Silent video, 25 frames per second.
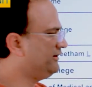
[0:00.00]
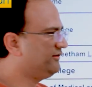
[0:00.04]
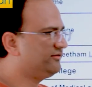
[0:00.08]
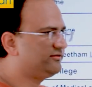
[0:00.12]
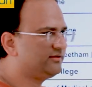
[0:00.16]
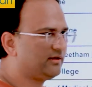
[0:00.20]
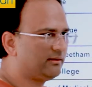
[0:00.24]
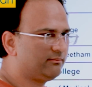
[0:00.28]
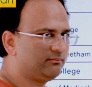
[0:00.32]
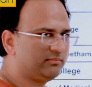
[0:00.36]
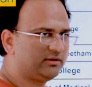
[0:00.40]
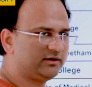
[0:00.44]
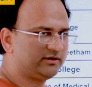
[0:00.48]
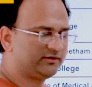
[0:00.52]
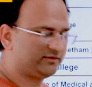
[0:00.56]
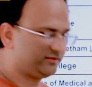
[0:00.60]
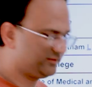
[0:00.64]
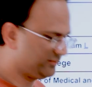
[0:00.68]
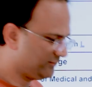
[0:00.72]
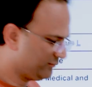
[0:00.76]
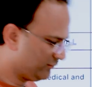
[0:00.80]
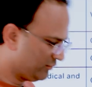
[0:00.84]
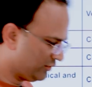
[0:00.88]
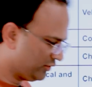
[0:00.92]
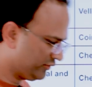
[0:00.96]
these
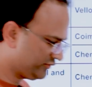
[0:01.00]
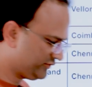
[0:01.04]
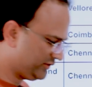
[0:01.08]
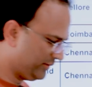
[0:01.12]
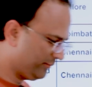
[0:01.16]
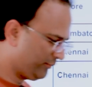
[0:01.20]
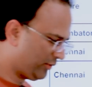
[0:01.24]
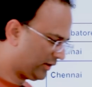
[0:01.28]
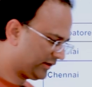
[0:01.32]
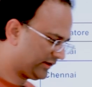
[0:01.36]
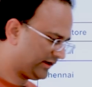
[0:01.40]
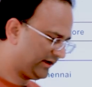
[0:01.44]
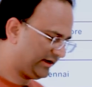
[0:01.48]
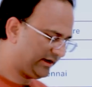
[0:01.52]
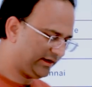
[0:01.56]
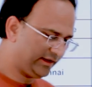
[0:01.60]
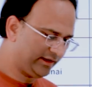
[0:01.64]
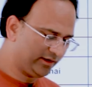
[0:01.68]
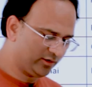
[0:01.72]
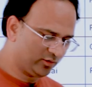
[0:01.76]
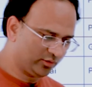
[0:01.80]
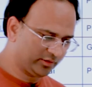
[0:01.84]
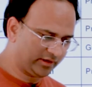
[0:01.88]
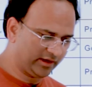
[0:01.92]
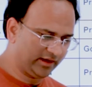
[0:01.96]
numbers most
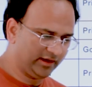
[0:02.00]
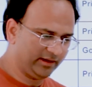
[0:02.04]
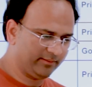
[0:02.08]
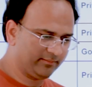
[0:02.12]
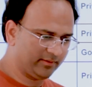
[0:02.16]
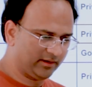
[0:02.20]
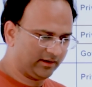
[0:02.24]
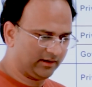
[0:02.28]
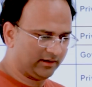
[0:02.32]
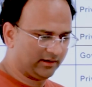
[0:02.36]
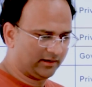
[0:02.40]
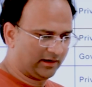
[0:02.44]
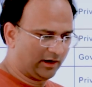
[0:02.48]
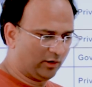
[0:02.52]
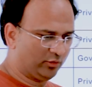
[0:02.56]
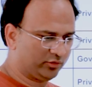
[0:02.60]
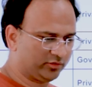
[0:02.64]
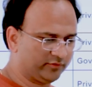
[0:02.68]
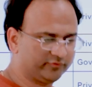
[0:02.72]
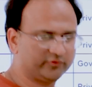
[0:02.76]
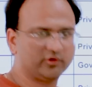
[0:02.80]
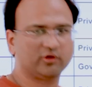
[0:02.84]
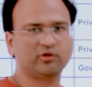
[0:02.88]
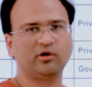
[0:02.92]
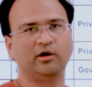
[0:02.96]
importantly okay uh,
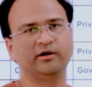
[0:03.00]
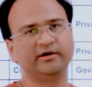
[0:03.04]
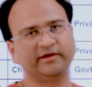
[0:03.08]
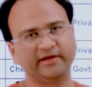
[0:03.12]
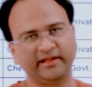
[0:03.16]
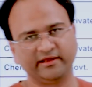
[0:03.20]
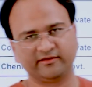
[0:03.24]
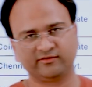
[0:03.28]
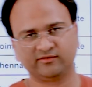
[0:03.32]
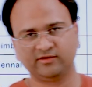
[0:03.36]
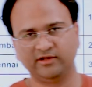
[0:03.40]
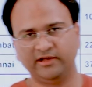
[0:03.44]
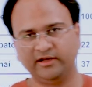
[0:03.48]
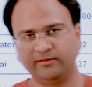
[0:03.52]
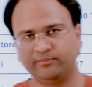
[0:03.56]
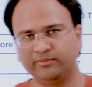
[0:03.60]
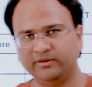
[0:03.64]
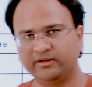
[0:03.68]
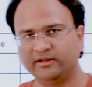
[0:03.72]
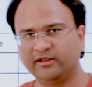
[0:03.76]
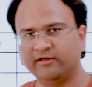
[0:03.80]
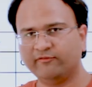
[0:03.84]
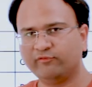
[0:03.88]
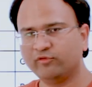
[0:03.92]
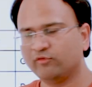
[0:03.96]
out of the context let
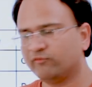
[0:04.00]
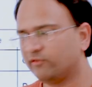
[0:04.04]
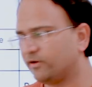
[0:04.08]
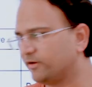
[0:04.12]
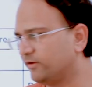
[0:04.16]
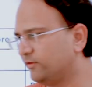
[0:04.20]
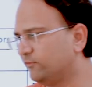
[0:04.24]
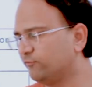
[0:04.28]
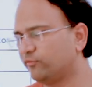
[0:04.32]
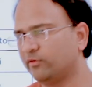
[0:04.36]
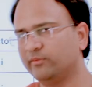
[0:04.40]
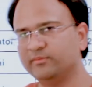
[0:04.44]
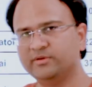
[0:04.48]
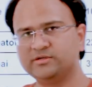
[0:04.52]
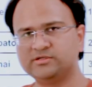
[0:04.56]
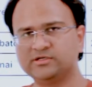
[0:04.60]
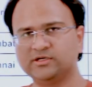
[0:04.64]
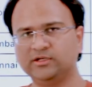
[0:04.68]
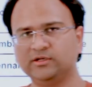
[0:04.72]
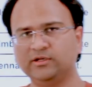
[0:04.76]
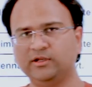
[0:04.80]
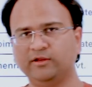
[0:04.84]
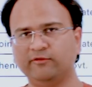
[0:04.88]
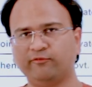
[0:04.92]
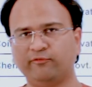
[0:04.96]
me give you one
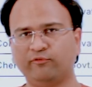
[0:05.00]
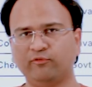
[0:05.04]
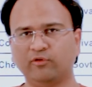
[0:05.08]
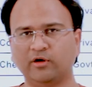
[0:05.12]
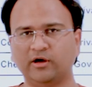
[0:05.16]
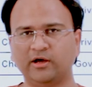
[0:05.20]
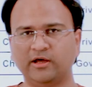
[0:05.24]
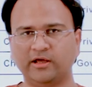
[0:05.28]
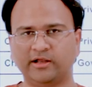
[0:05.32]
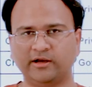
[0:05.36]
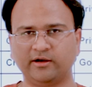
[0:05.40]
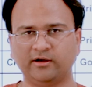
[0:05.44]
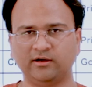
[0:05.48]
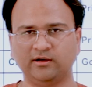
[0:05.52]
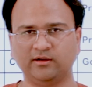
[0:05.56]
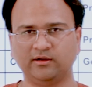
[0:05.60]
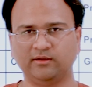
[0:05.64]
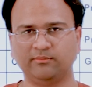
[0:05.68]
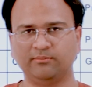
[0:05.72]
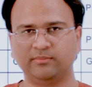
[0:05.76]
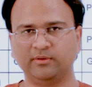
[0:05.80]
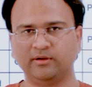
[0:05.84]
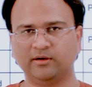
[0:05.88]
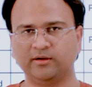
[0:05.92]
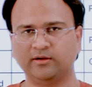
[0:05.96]
information if you are
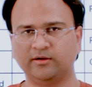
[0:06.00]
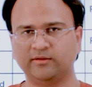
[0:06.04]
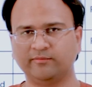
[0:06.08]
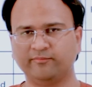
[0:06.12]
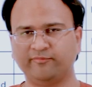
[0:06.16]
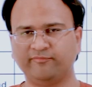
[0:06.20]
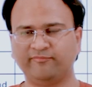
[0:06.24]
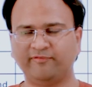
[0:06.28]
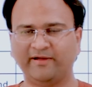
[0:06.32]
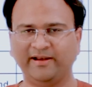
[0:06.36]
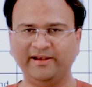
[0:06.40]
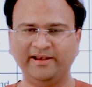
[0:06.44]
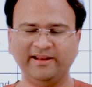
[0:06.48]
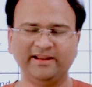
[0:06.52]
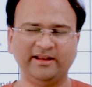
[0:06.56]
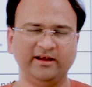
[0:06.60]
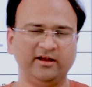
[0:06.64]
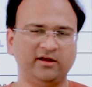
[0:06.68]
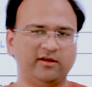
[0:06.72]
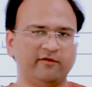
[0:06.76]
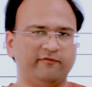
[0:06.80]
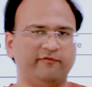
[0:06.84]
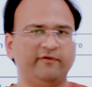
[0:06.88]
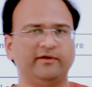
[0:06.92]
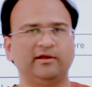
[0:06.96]
uh, uh, finding
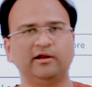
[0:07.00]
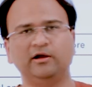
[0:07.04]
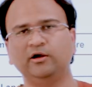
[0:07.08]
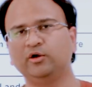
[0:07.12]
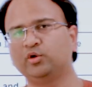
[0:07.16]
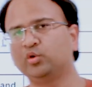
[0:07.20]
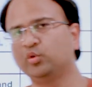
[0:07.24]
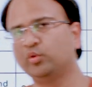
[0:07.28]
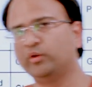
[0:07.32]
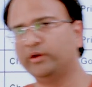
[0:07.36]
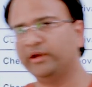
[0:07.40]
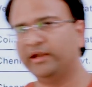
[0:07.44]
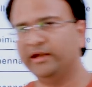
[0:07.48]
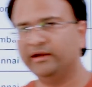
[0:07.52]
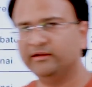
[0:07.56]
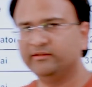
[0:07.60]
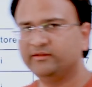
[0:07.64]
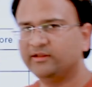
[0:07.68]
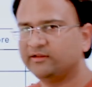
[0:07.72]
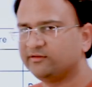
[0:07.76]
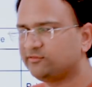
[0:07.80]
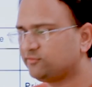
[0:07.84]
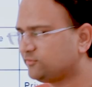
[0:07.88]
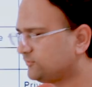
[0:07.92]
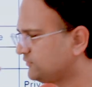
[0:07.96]
it difficult to
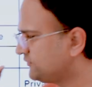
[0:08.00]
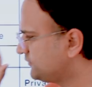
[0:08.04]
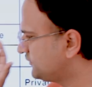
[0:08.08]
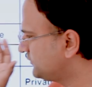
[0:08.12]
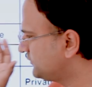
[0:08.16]
read this